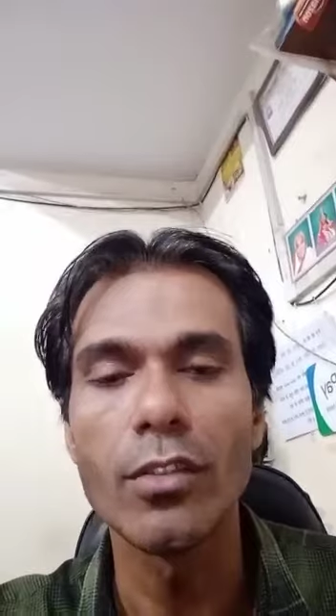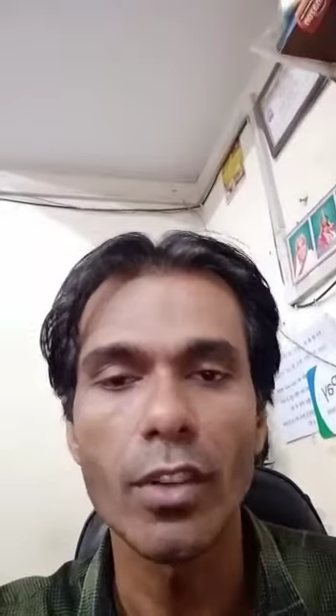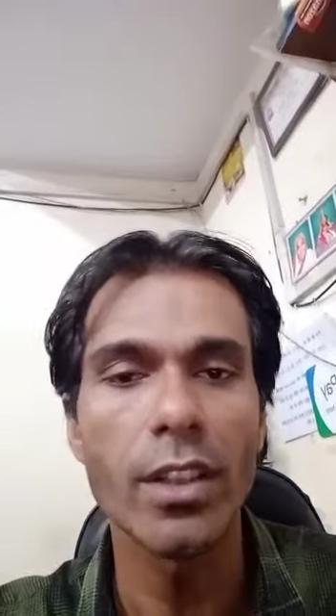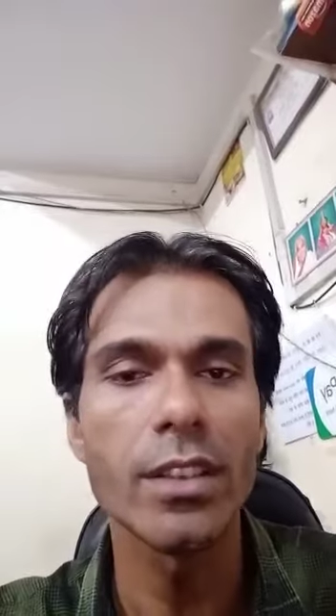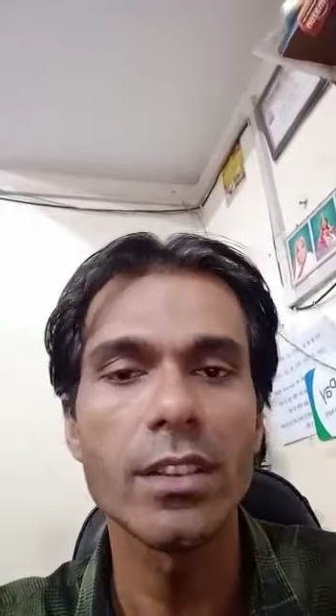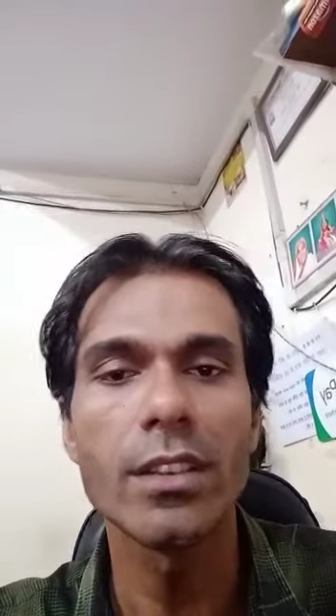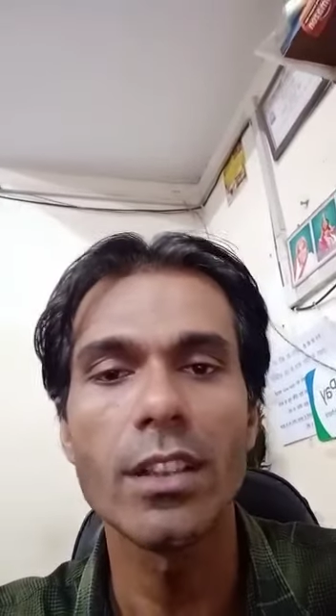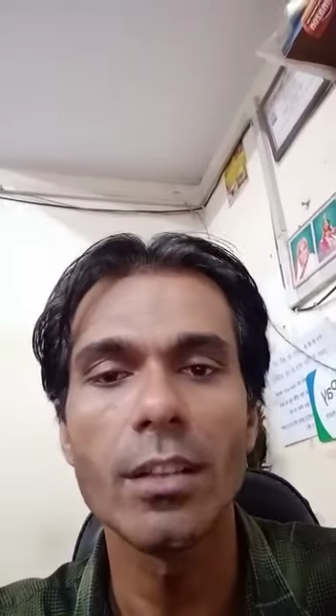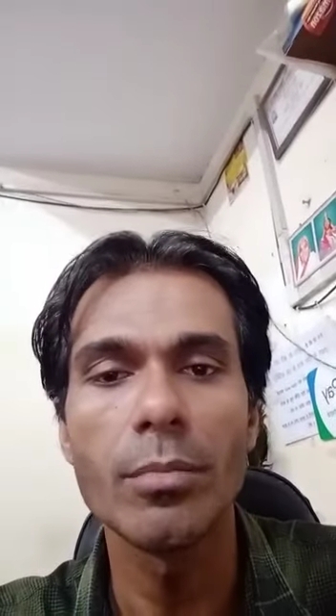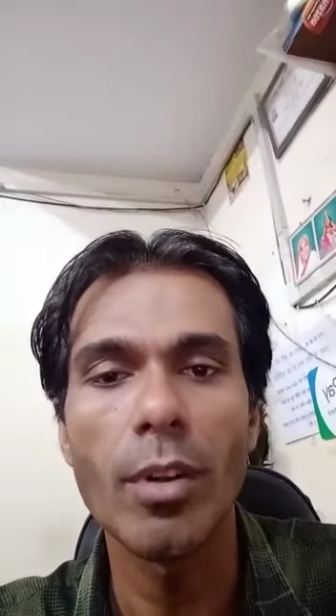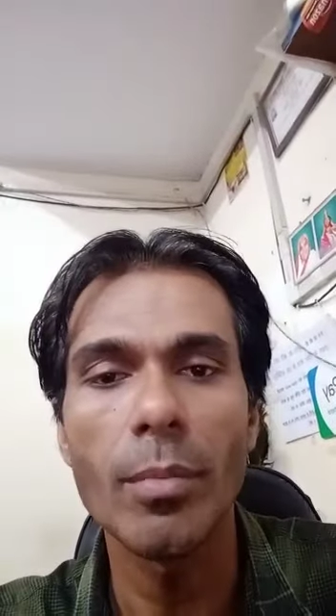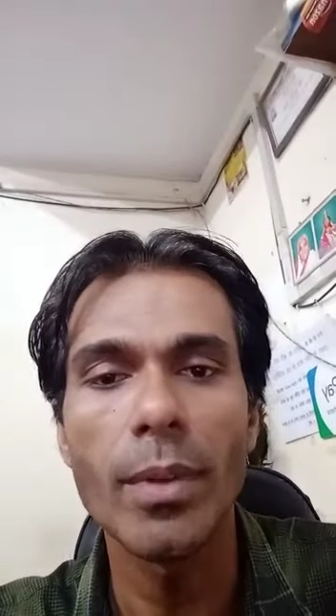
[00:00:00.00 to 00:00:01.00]
What is the
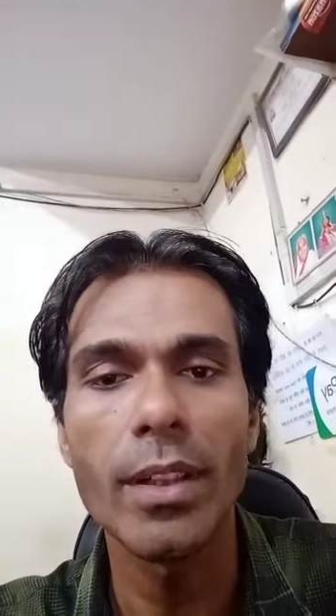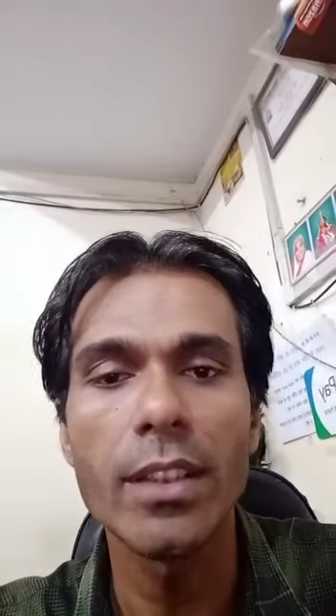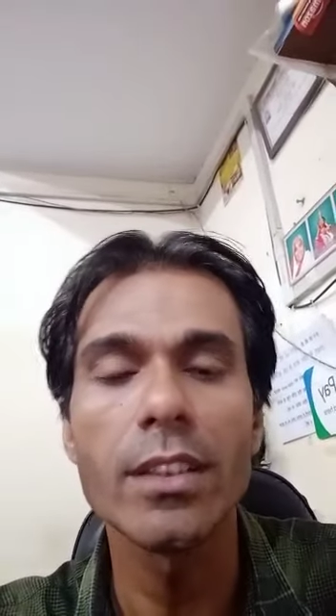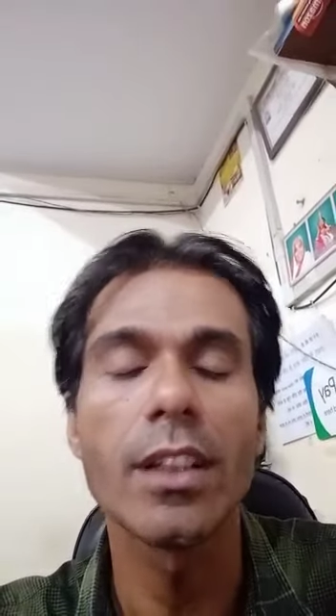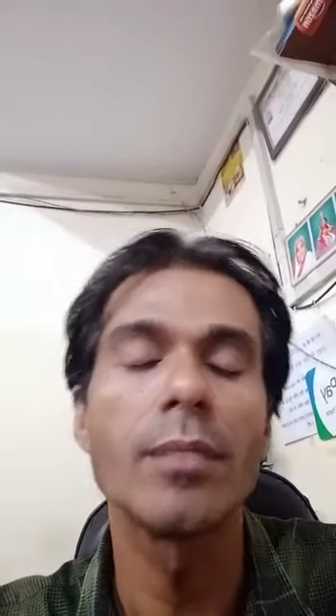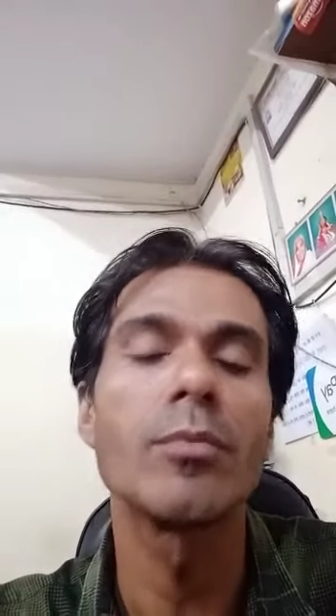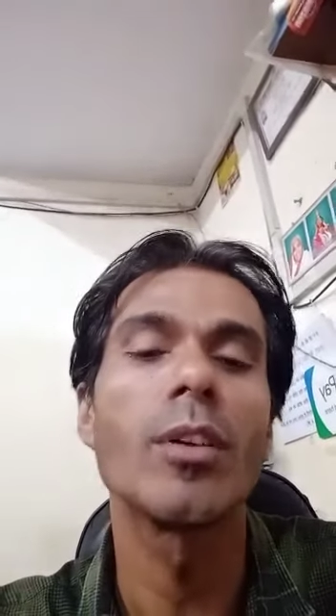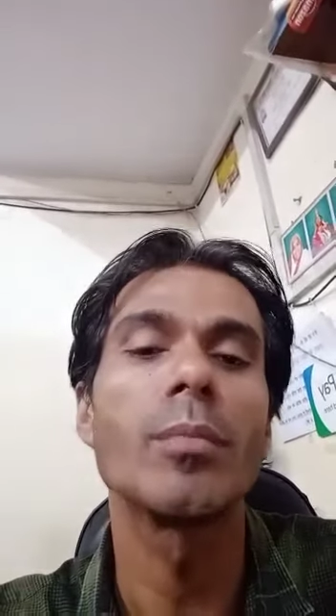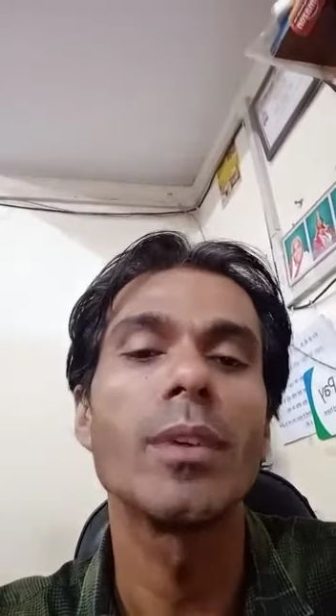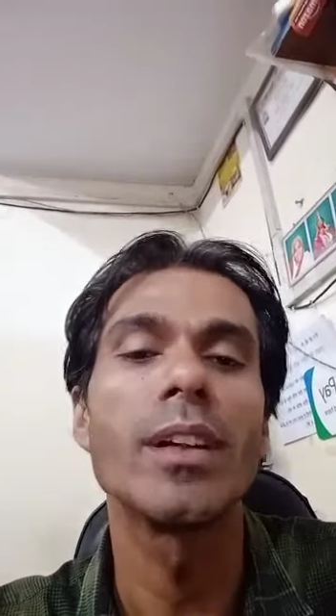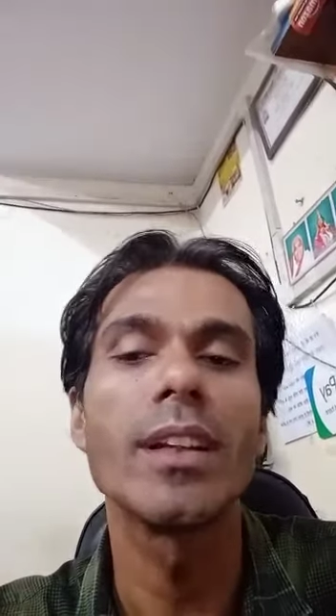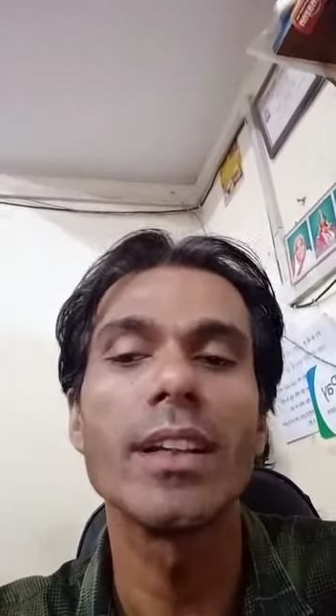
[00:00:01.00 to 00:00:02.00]
third property? Third
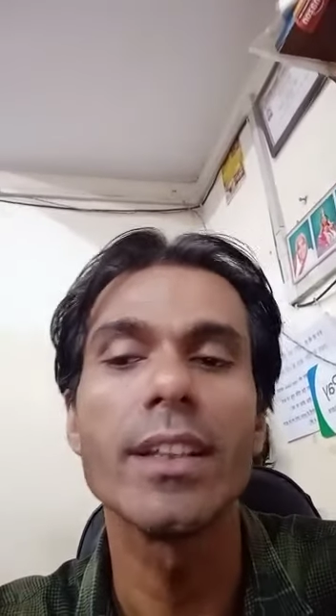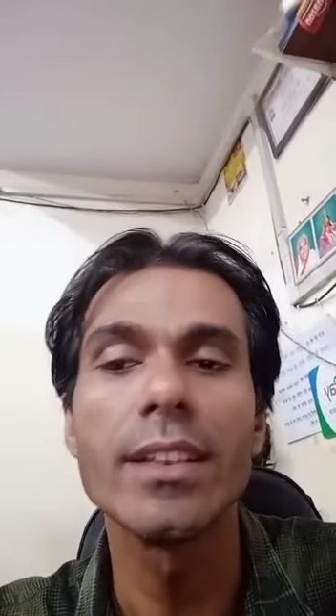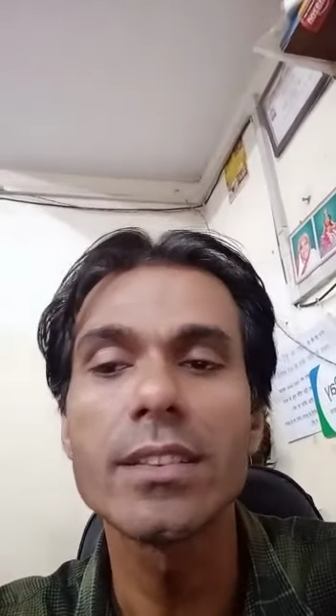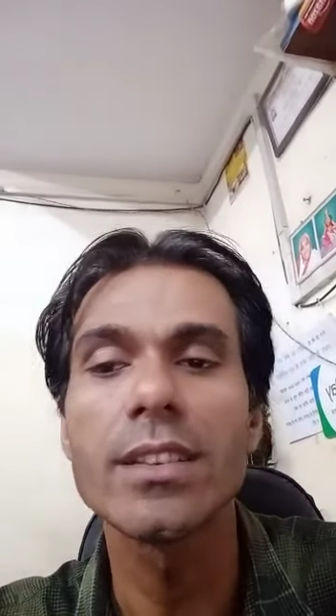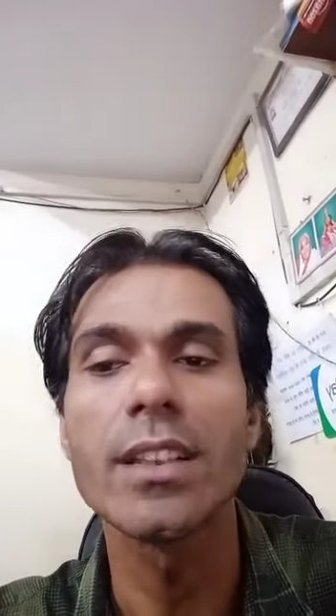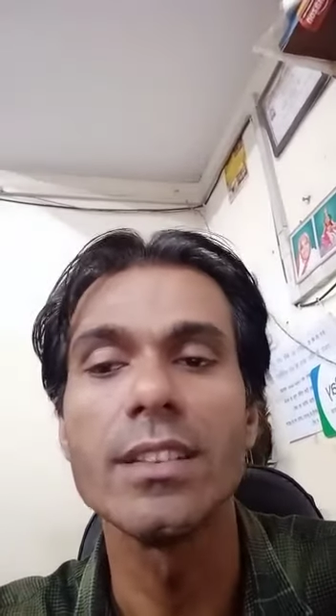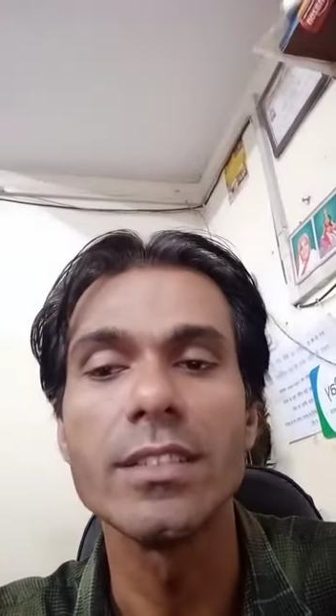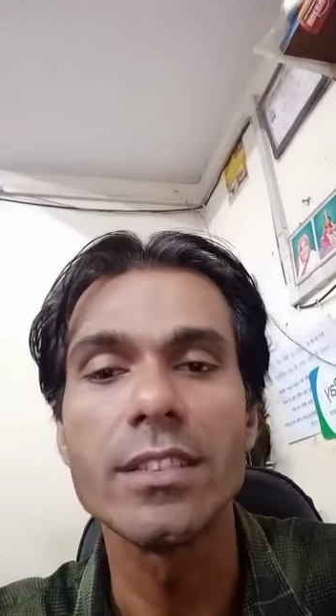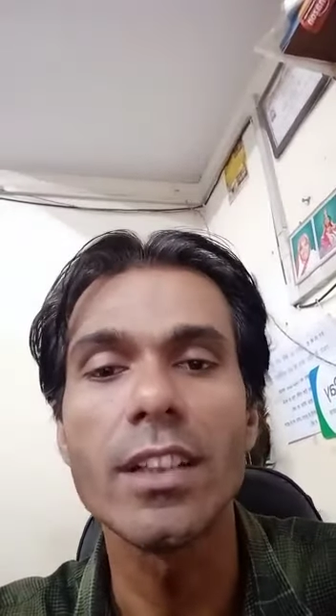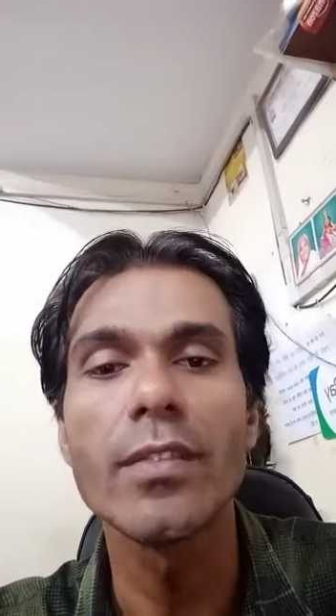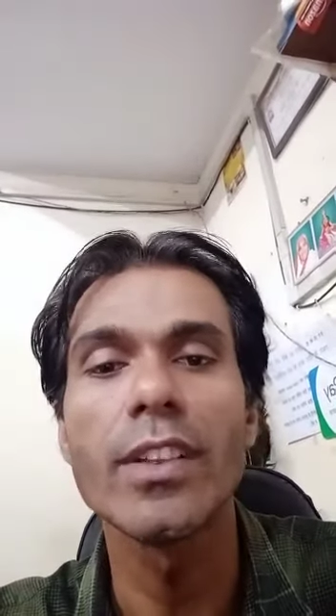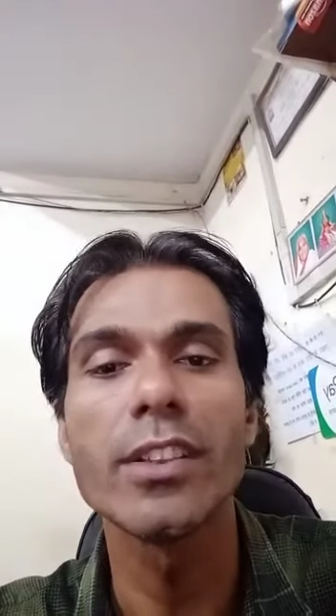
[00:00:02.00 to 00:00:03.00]
property is
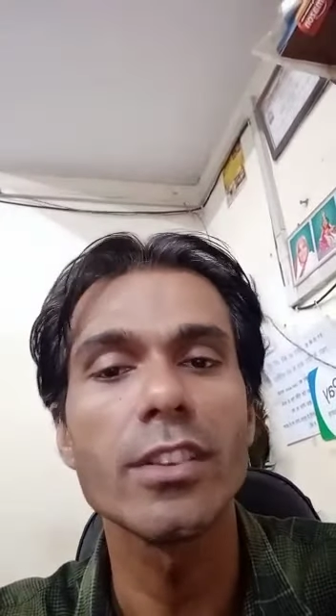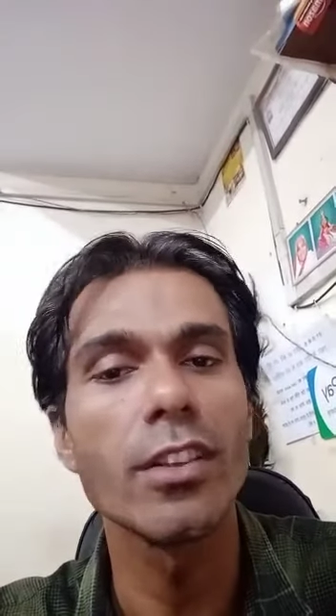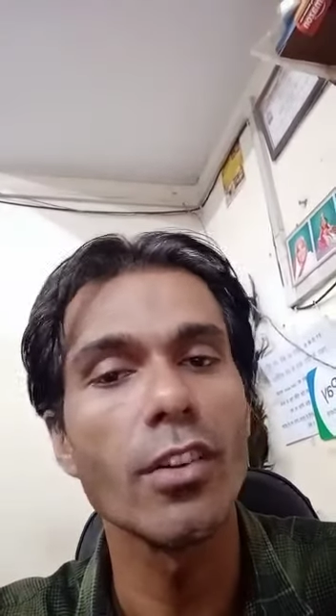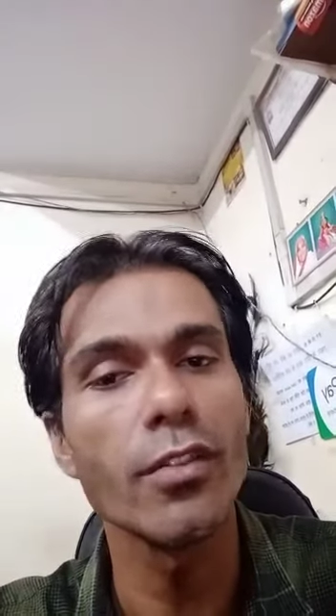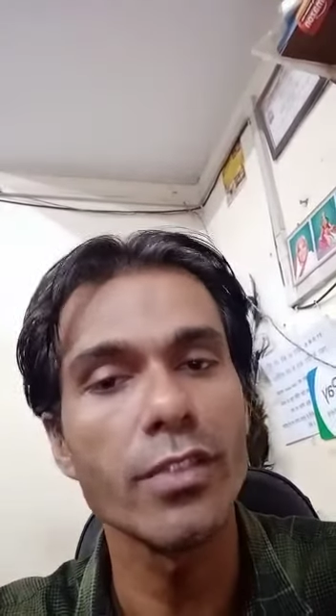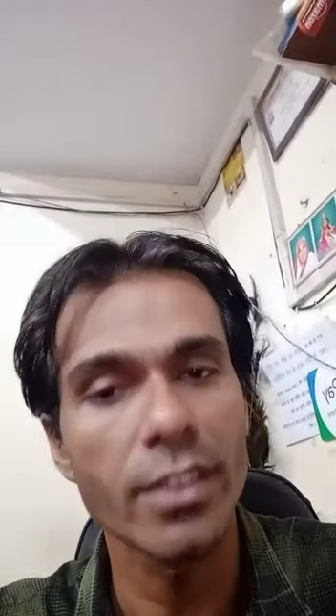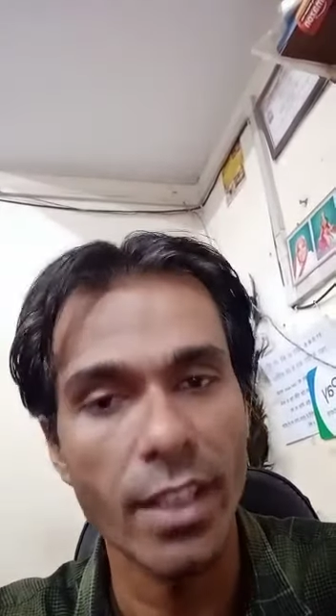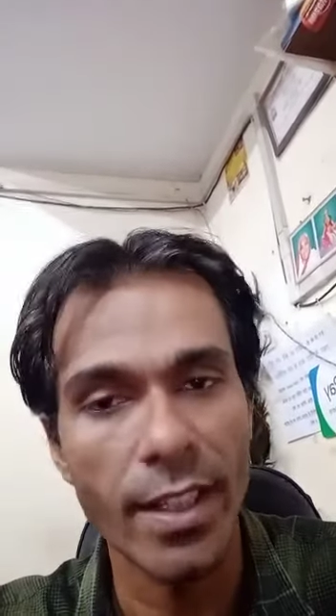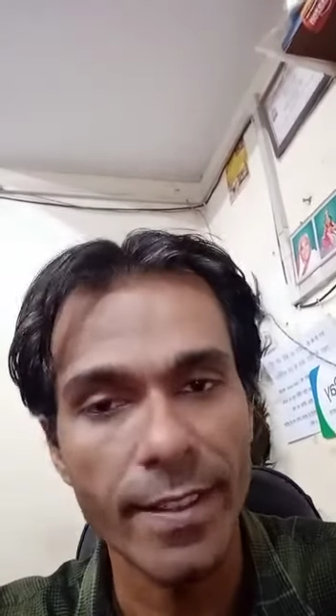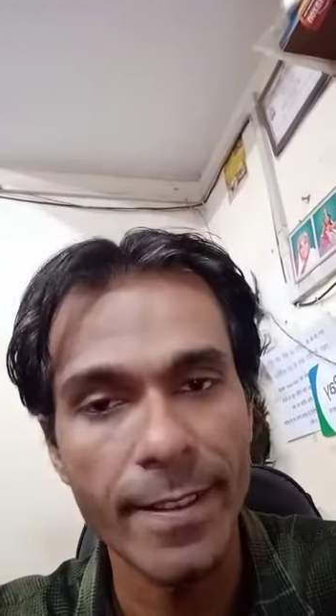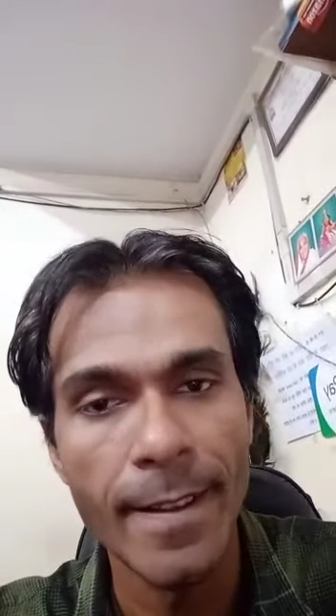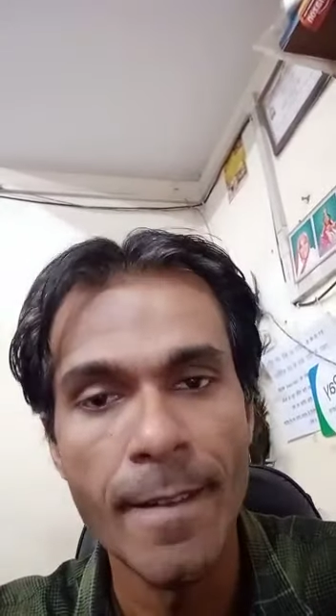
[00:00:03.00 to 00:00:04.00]
conservation of charge.